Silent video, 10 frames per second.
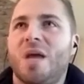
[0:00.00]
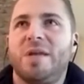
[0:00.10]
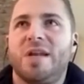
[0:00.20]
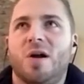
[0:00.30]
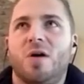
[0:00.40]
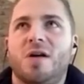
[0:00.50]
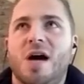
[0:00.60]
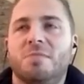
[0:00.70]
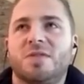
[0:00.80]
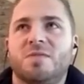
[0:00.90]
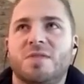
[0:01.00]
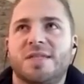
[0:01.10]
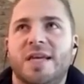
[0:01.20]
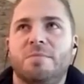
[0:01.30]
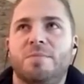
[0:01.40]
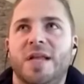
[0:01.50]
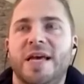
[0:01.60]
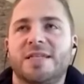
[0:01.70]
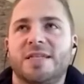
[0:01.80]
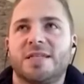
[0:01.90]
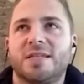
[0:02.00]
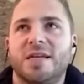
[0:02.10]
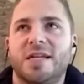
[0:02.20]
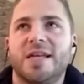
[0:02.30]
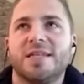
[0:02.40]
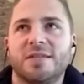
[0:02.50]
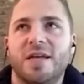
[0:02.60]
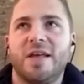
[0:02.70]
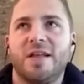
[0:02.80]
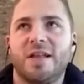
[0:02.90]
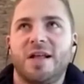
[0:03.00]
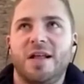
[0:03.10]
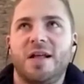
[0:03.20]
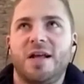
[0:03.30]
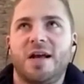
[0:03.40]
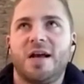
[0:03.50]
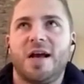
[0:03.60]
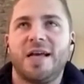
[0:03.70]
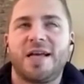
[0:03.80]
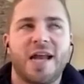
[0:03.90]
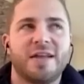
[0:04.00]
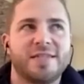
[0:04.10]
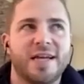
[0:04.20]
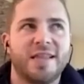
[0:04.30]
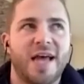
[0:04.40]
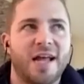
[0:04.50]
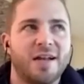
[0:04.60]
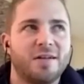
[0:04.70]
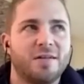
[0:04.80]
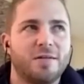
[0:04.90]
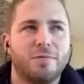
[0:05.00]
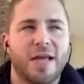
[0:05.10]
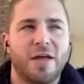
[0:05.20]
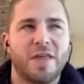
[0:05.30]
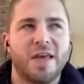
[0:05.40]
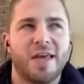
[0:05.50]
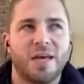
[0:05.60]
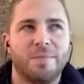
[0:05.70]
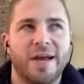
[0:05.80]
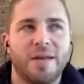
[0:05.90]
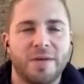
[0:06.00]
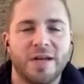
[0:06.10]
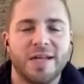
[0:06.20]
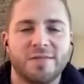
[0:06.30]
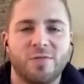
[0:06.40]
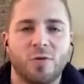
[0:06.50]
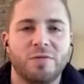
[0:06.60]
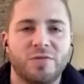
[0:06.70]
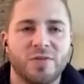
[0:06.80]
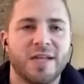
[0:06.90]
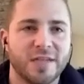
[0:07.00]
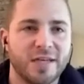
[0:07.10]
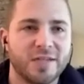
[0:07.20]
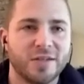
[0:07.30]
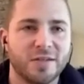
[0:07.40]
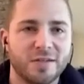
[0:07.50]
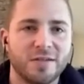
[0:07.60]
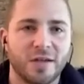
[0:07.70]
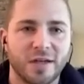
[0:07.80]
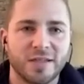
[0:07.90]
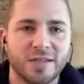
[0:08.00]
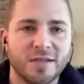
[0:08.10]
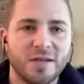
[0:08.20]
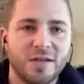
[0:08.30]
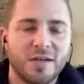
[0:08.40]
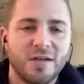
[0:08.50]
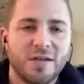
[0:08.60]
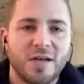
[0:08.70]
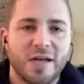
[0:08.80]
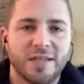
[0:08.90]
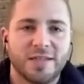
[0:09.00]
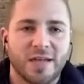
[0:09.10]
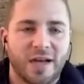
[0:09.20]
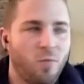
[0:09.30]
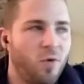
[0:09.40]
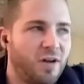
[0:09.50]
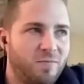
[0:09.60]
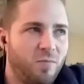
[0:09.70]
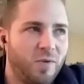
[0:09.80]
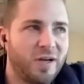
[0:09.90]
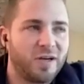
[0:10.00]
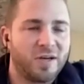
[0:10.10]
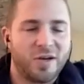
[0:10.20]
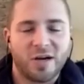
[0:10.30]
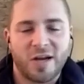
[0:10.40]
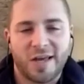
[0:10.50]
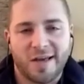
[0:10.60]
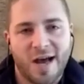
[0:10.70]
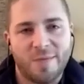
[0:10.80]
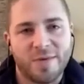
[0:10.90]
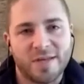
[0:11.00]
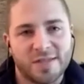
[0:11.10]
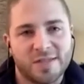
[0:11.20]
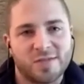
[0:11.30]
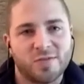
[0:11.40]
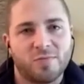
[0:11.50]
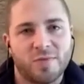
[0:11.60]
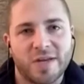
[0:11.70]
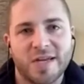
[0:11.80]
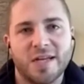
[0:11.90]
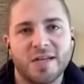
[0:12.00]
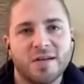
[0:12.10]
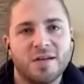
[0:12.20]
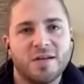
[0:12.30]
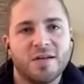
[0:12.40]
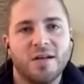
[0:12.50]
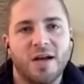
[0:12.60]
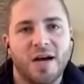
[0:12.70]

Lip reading: I mean, it all comes from the same place. It is, I think I kind of said that without thinking about it, but it is a form of translation. It's like one of my weird nerdy hobbies is to read